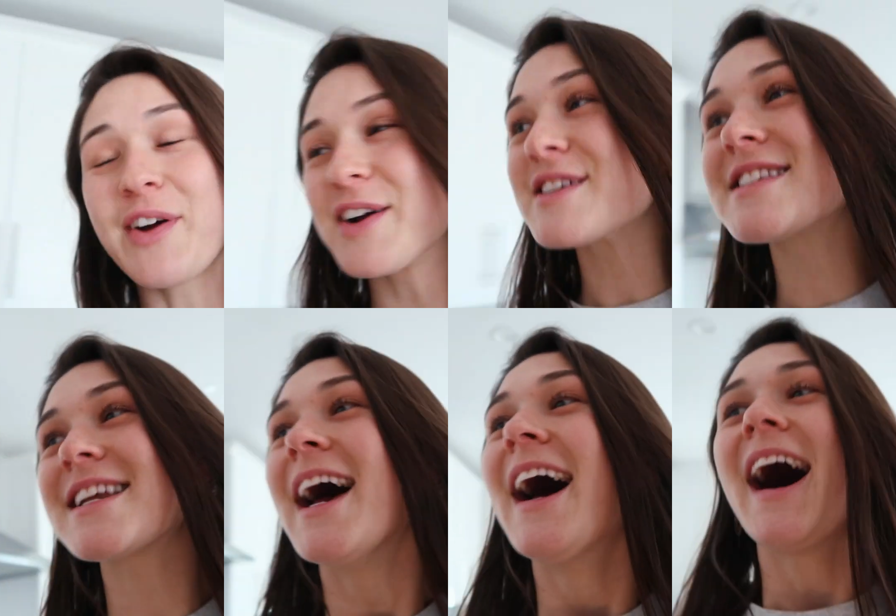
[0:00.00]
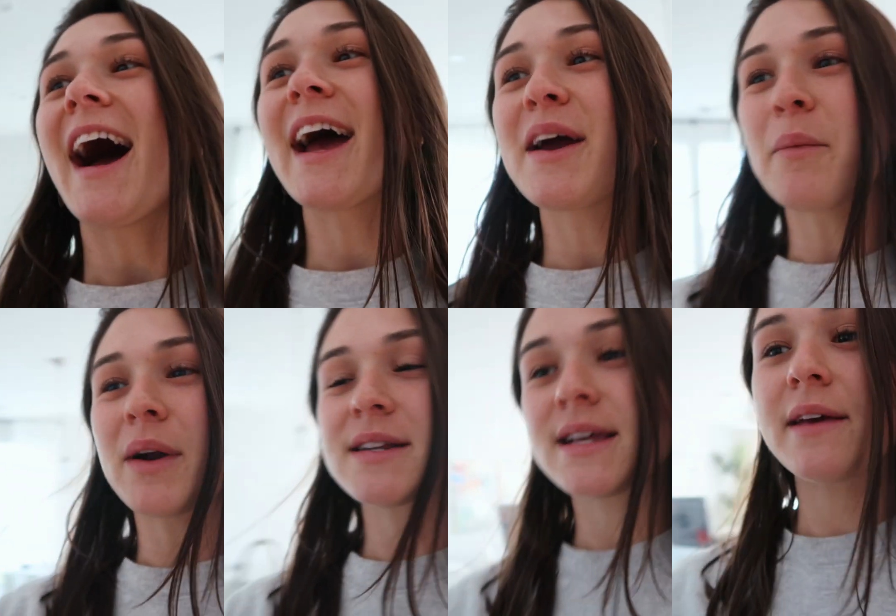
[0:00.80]
first, I
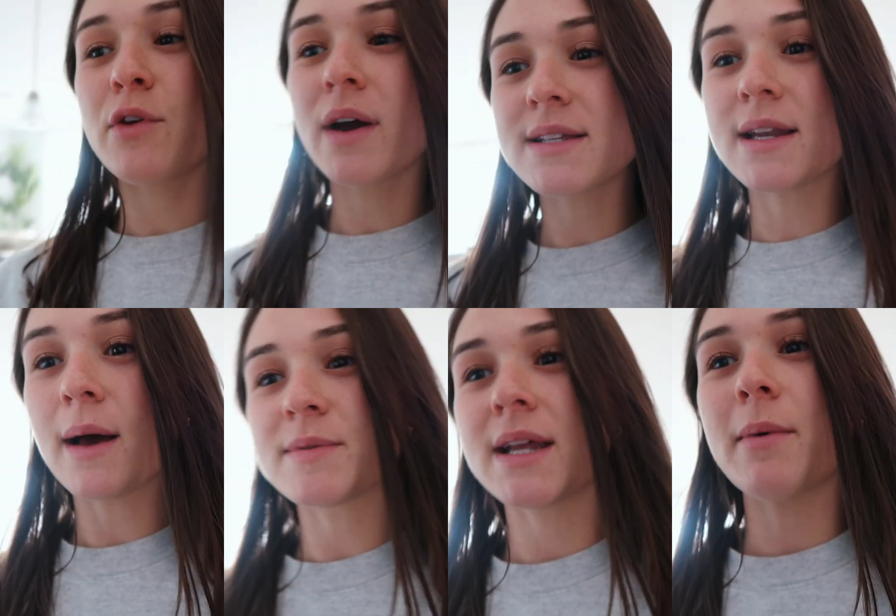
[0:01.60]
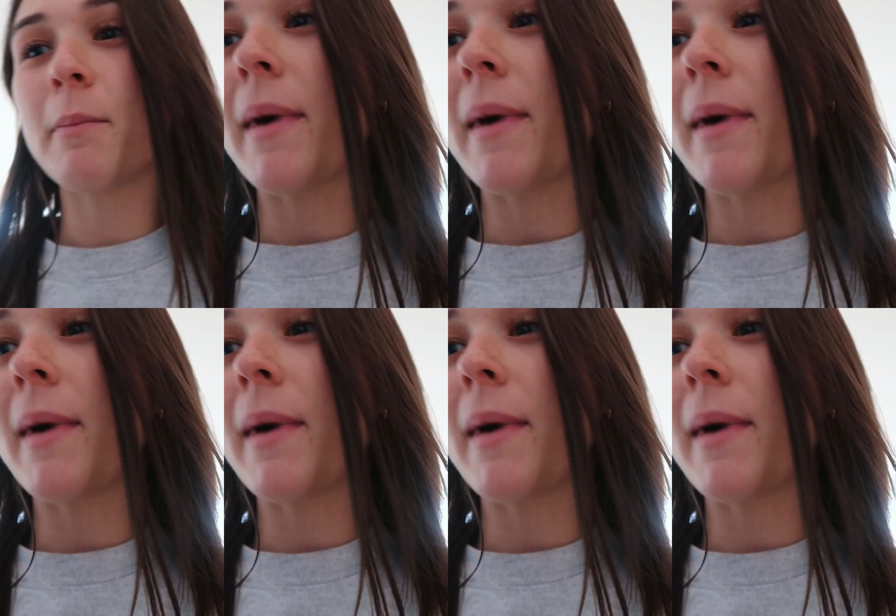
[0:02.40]
wanted to give you guys an update about